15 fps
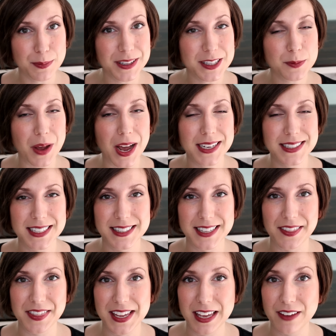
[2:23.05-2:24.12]
month's box is
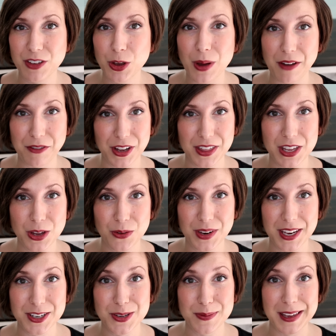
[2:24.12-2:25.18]
that they give you everything you
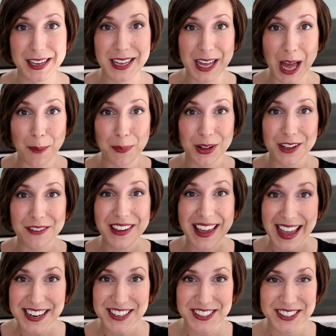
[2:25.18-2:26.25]
need to make a couple of
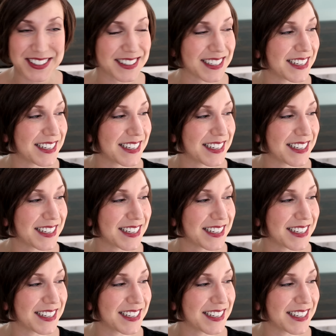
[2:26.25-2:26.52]
candles.